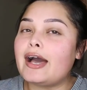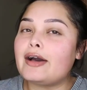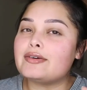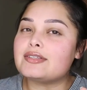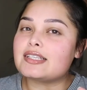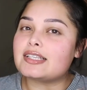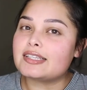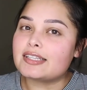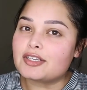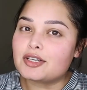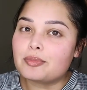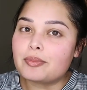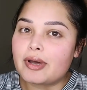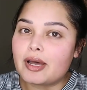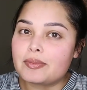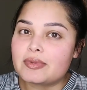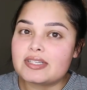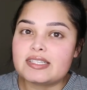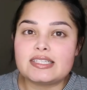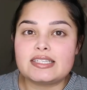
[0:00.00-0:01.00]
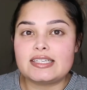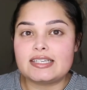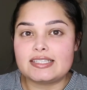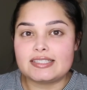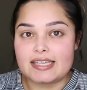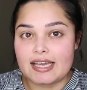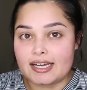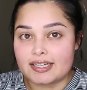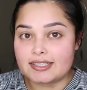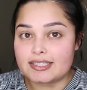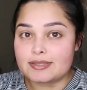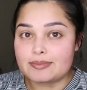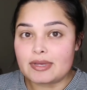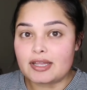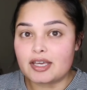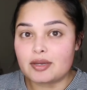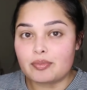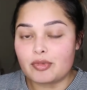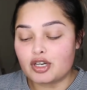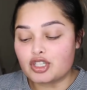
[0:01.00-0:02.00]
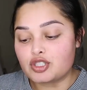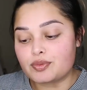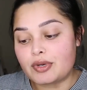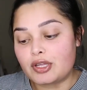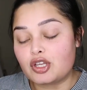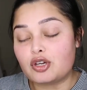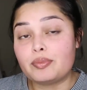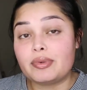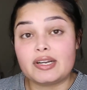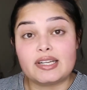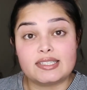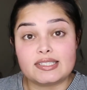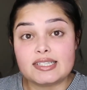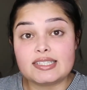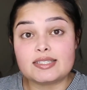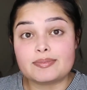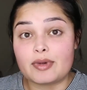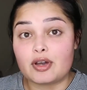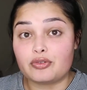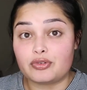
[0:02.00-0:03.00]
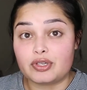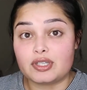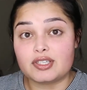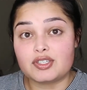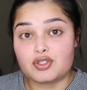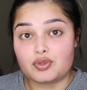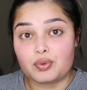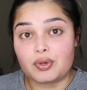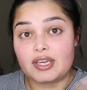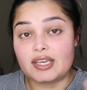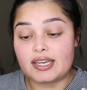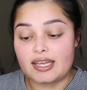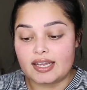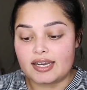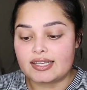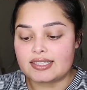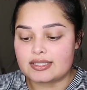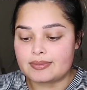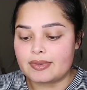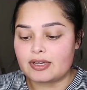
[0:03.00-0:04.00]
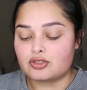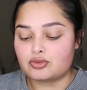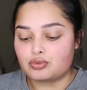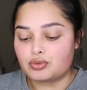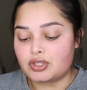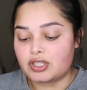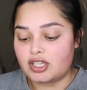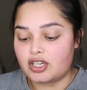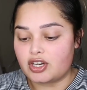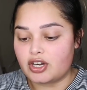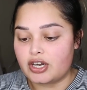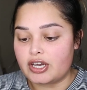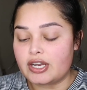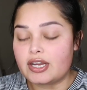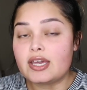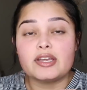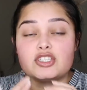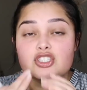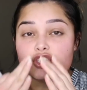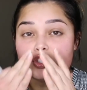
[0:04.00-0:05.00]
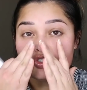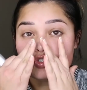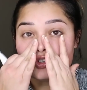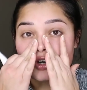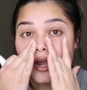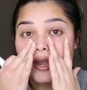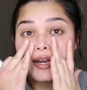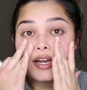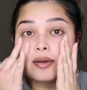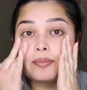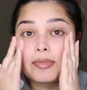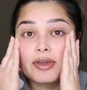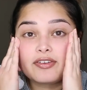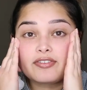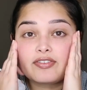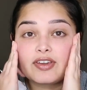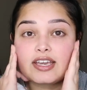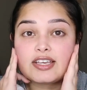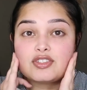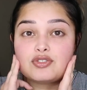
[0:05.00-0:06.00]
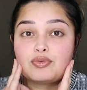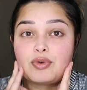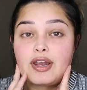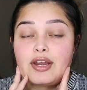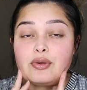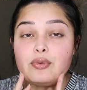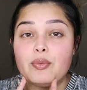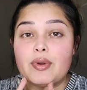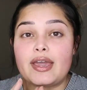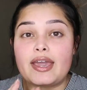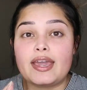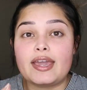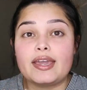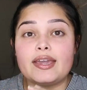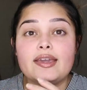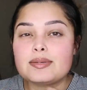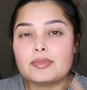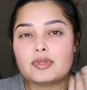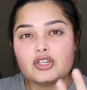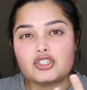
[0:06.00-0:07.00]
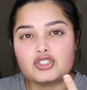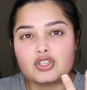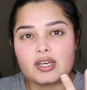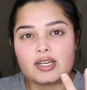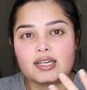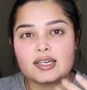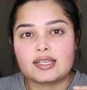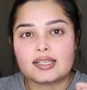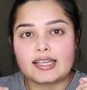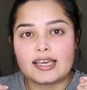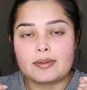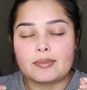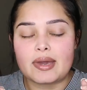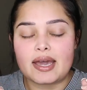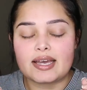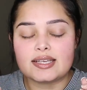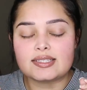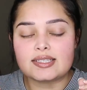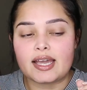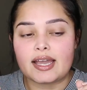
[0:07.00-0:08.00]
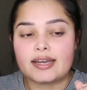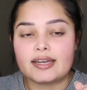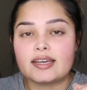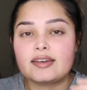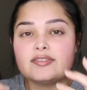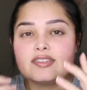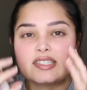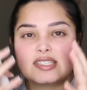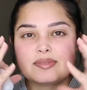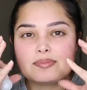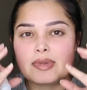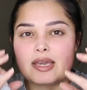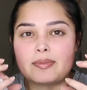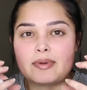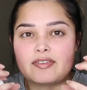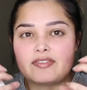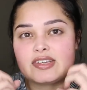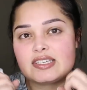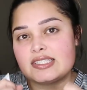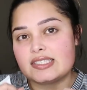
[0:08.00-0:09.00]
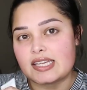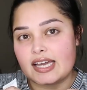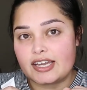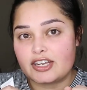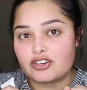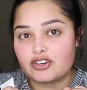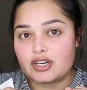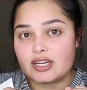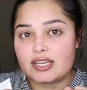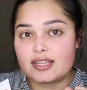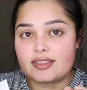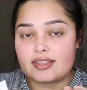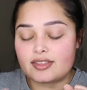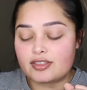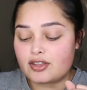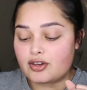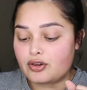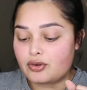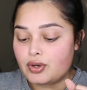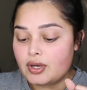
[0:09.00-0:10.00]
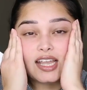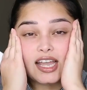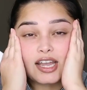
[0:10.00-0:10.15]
I was a little bummed it didn't exactly smell like marshmallow, but it did smell really sweet and it smelled really good. It just dried on my face right away, similar to like a clay mask kind of. Didn't make my face tight or anything though.